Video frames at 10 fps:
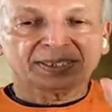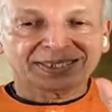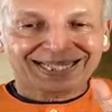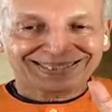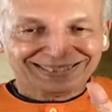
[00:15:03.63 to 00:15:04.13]

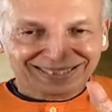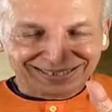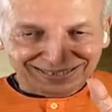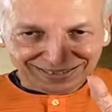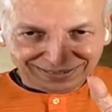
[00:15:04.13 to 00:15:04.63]
That
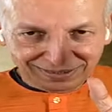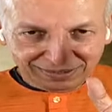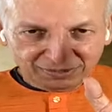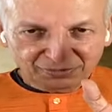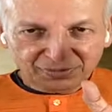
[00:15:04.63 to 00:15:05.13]

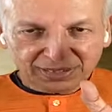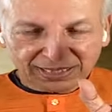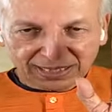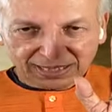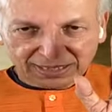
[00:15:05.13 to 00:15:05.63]
nerve
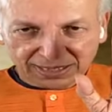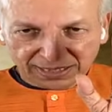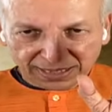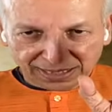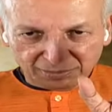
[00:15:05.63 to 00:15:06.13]
gets a
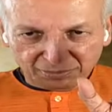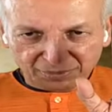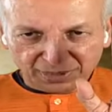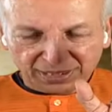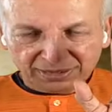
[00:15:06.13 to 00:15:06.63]
little
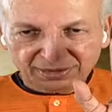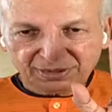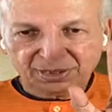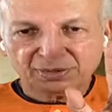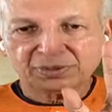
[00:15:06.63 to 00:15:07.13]

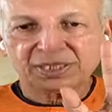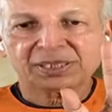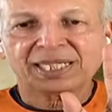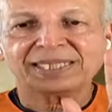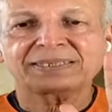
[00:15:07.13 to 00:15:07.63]
compressed with the
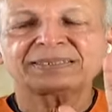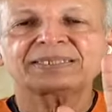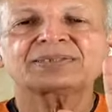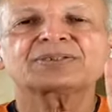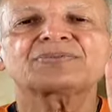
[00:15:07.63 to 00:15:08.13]

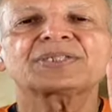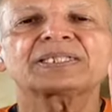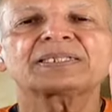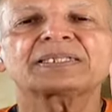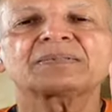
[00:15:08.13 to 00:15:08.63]
tightness of the
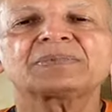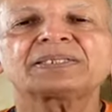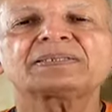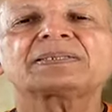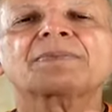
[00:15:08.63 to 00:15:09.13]

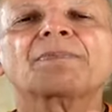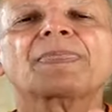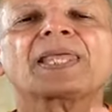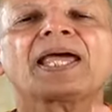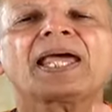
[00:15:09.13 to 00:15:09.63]
ligament
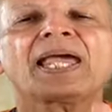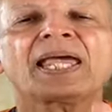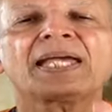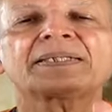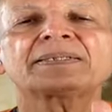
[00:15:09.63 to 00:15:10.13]

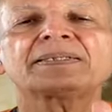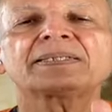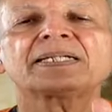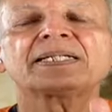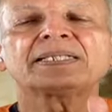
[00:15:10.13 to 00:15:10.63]
and
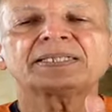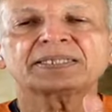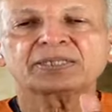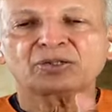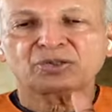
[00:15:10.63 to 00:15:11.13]
it
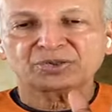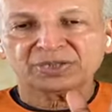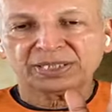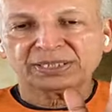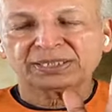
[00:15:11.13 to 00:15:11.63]

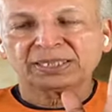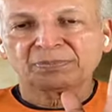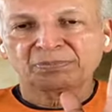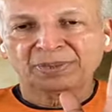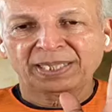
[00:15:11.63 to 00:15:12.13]
causes
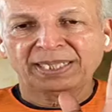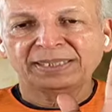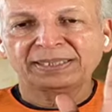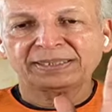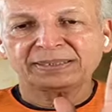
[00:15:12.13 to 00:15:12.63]

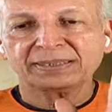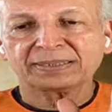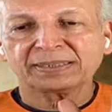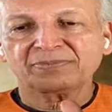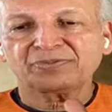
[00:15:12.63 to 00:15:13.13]
pain and
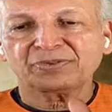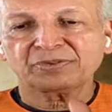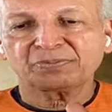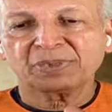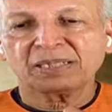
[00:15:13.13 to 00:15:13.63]

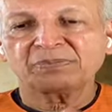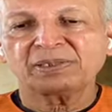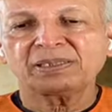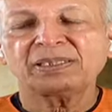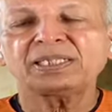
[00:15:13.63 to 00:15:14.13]
discomfort
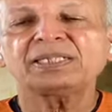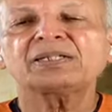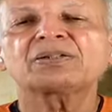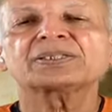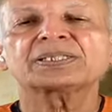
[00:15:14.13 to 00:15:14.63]

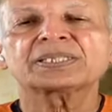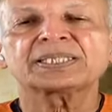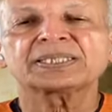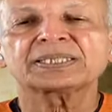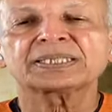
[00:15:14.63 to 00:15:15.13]
primarily on the
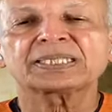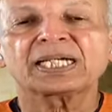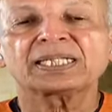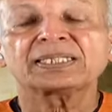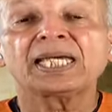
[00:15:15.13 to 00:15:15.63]
thenar
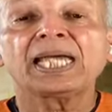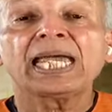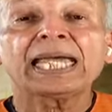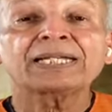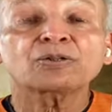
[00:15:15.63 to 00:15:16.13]
side
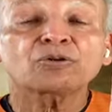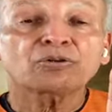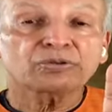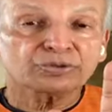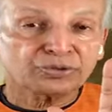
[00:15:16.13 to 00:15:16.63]
and
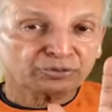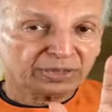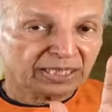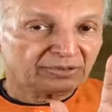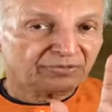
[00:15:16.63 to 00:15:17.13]
also
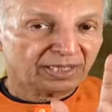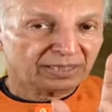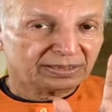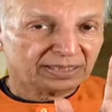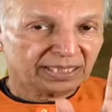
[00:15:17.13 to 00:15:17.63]
in
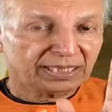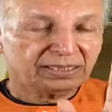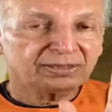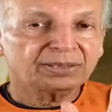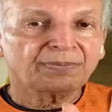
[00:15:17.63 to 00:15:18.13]
advanced
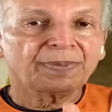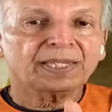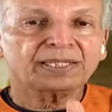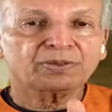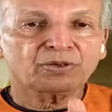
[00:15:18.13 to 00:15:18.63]
age
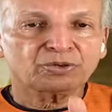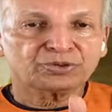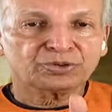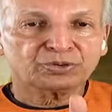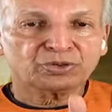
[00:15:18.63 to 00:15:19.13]
it
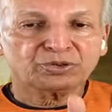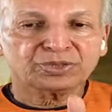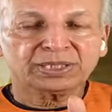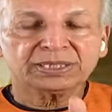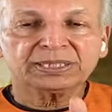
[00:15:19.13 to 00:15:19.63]
also
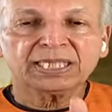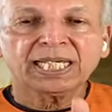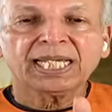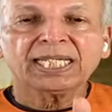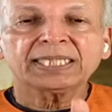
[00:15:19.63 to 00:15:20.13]
causes
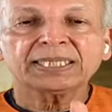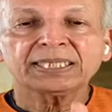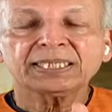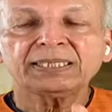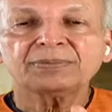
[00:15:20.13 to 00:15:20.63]

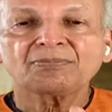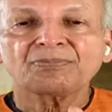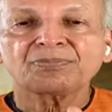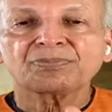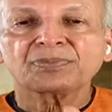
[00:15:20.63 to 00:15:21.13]
the
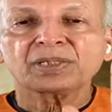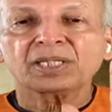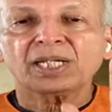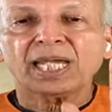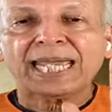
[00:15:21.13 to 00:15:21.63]

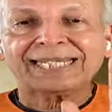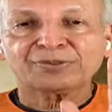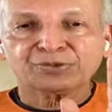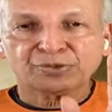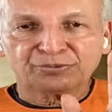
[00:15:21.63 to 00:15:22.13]

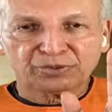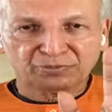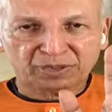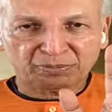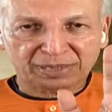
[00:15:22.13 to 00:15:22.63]
atrophy
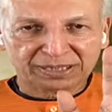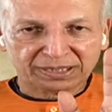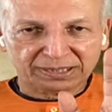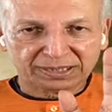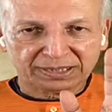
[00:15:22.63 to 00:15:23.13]
of the
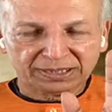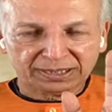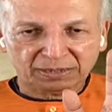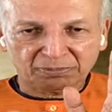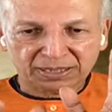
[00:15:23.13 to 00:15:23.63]
muscles
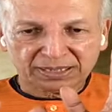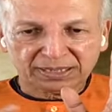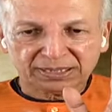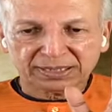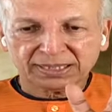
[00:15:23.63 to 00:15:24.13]
the
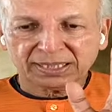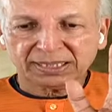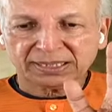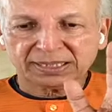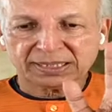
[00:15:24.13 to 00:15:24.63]
muscles
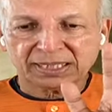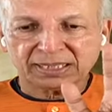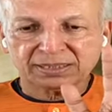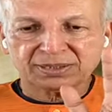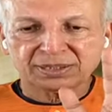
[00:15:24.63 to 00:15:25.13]

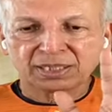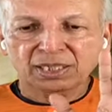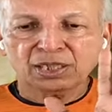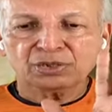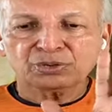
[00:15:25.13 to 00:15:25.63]
starts
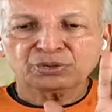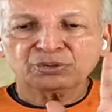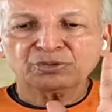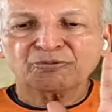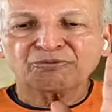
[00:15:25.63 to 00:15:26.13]

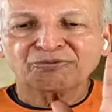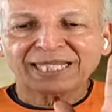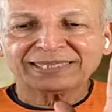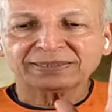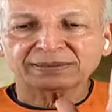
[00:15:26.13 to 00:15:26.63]
to
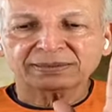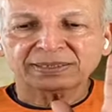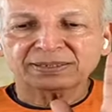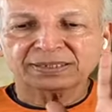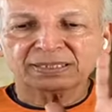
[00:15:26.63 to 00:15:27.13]
flatten
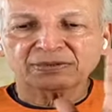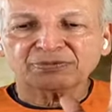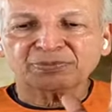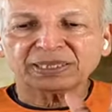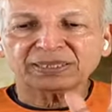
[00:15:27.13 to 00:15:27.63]
instead
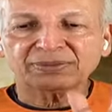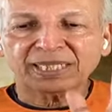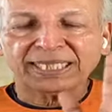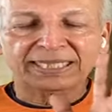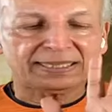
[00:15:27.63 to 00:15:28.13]
of being
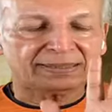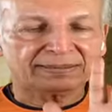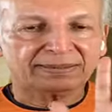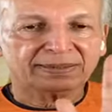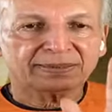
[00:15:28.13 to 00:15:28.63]

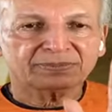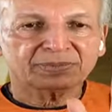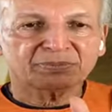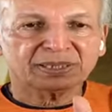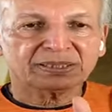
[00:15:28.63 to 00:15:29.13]
raised
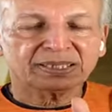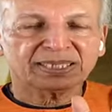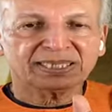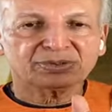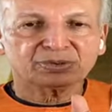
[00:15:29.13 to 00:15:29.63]
the muscle
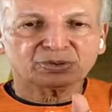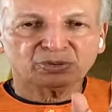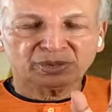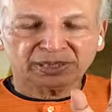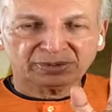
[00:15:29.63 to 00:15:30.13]
gets
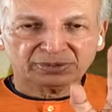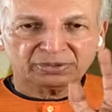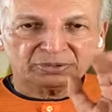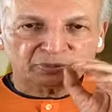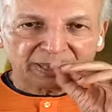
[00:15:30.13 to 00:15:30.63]
slowly and
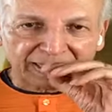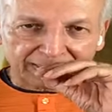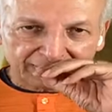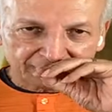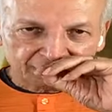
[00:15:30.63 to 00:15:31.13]
slowly
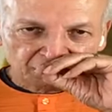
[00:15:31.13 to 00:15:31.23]
weak